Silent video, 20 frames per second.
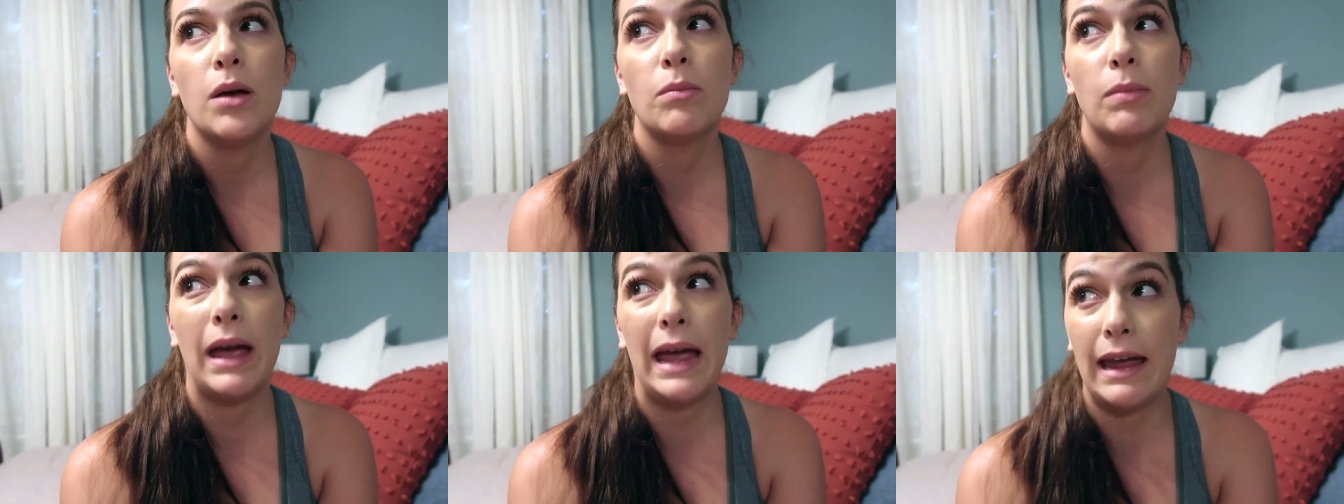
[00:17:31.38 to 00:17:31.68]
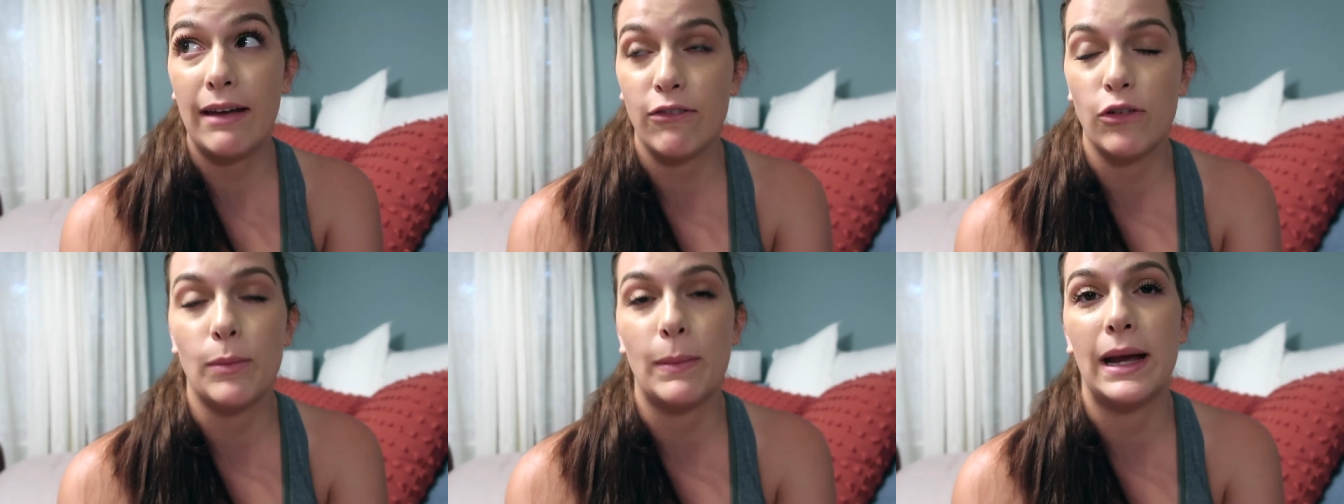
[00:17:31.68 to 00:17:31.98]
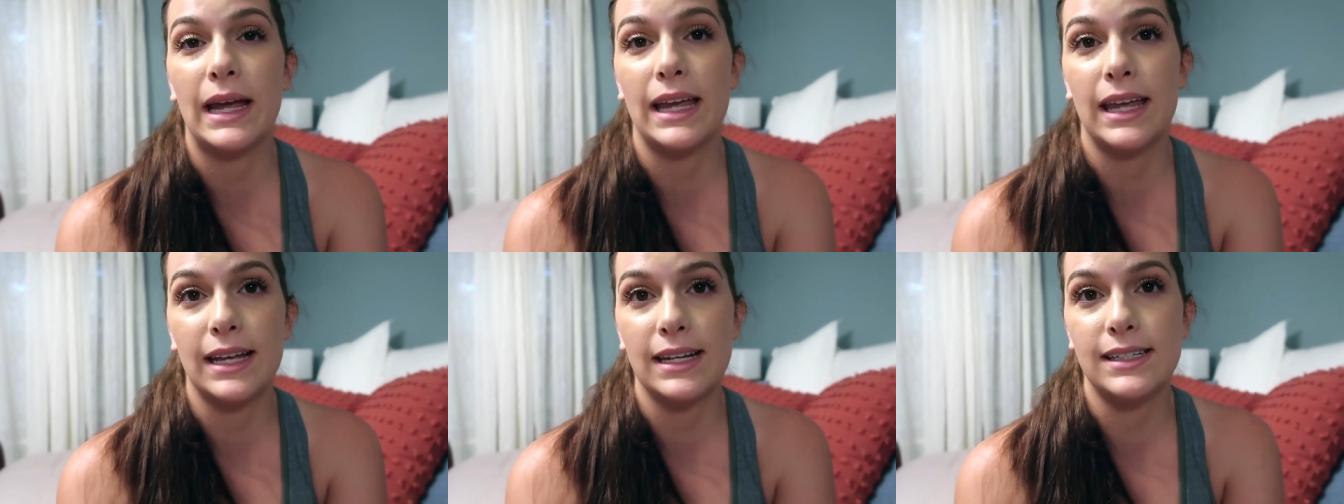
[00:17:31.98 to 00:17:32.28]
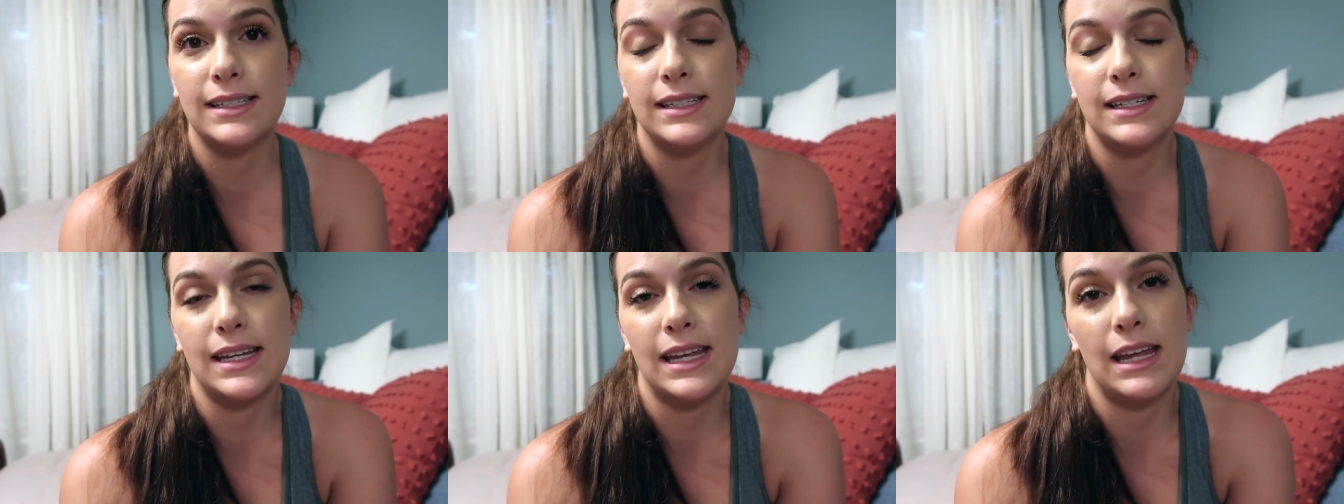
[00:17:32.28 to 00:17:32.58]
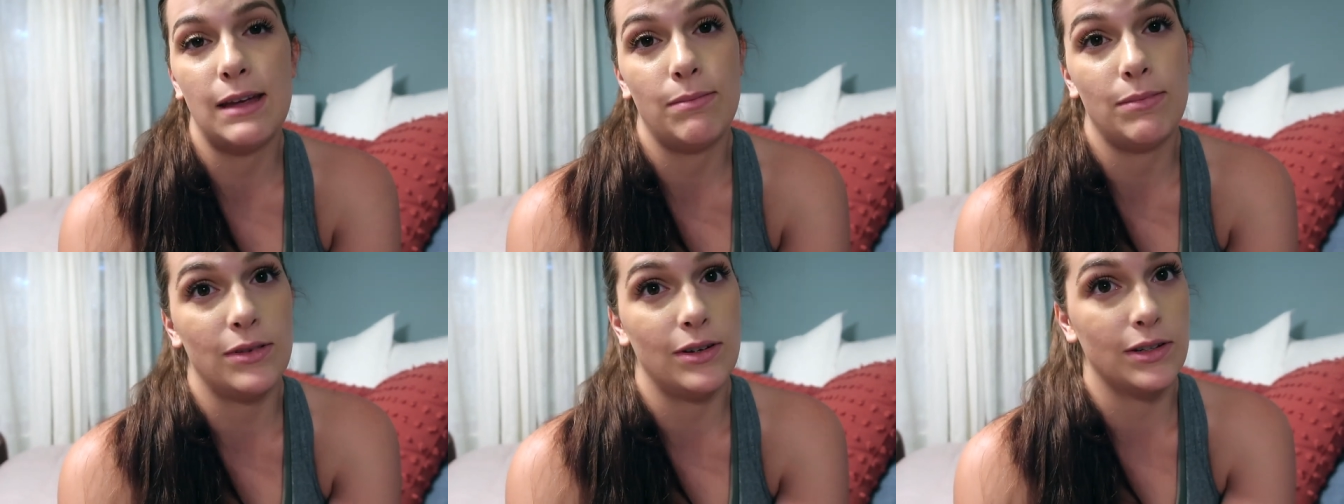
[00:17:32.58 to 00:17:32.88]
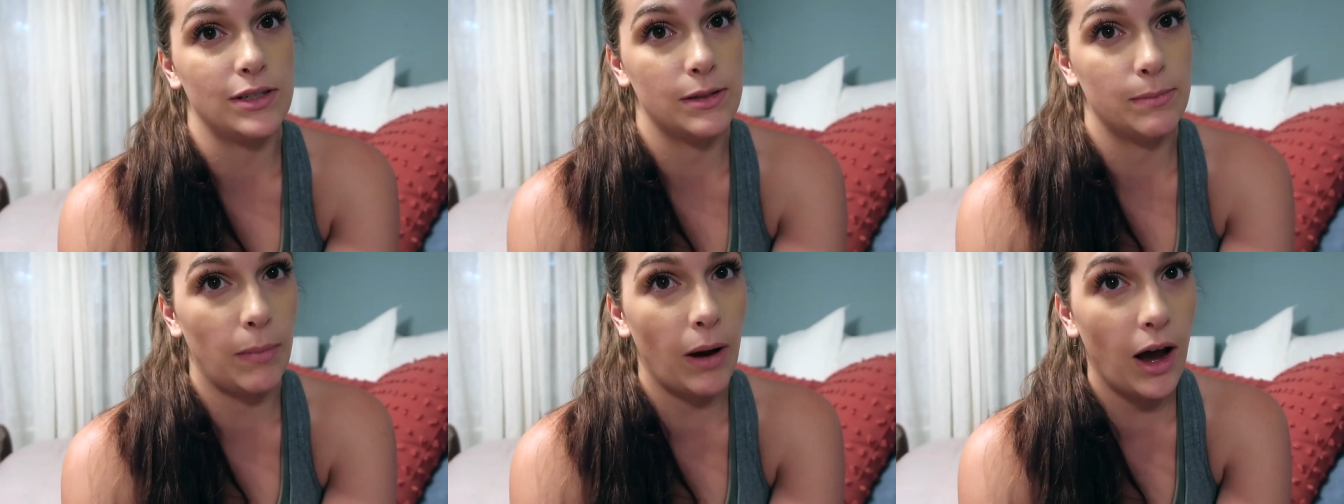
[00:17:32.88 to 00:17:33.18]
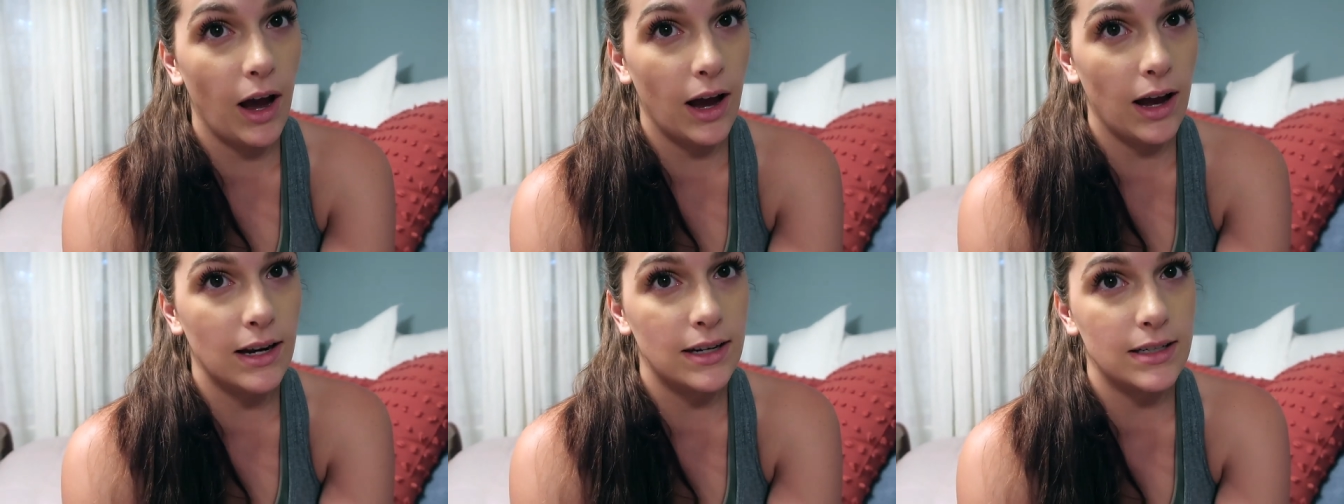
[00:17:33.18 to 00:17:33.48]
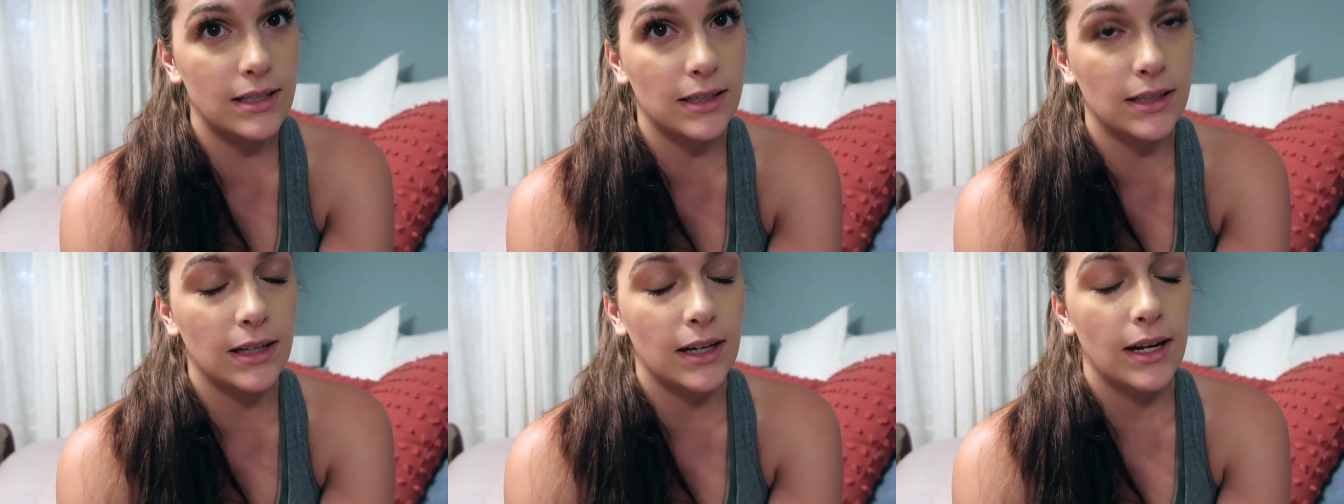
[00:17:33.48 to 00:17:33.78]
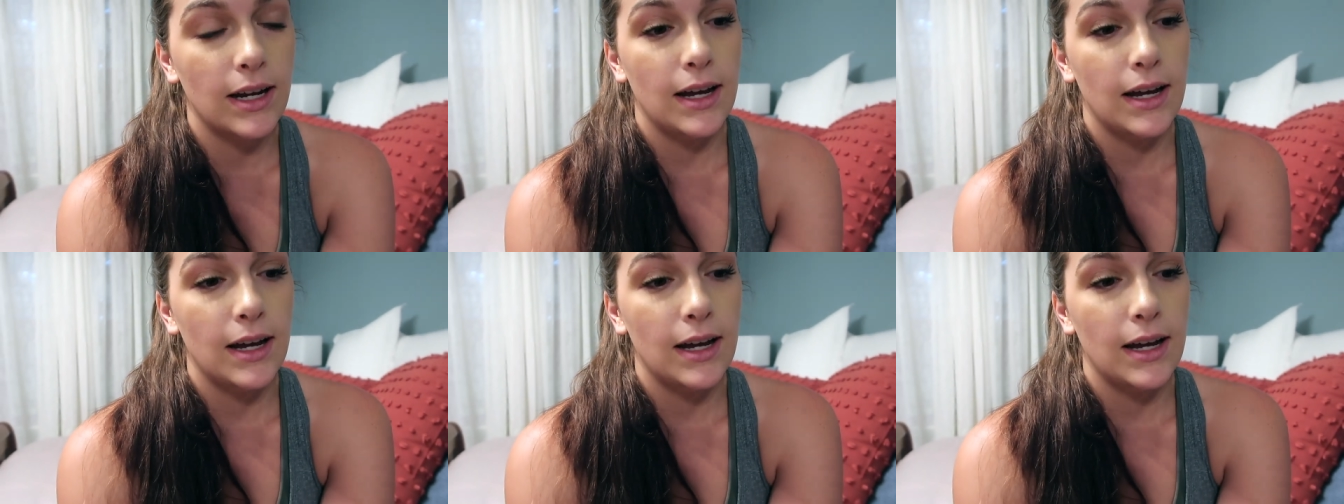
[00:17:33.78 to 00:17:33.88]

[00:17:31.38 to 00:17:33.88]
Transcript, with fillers: pay for my kids to keep their spot